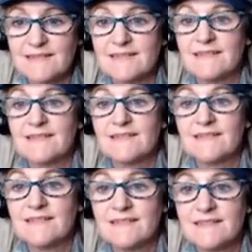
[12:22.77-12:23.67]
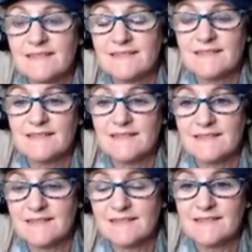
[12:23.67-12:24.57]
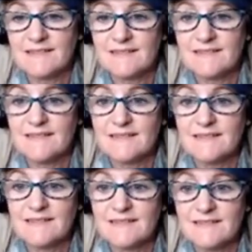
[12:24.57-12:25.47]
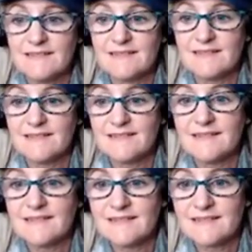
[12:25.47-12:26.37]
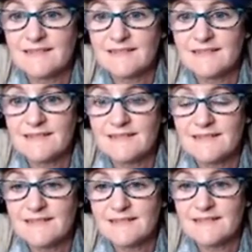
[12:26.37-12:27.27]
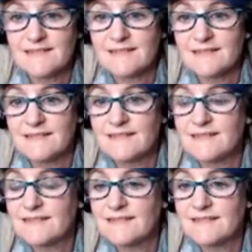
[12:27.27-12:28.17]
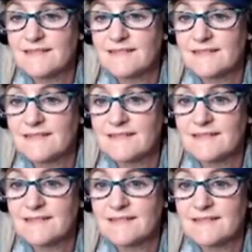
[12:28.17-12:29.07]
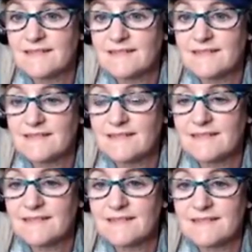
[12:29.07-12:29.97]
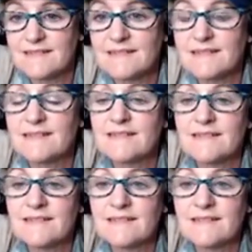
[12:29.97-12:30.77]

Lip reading: (silent)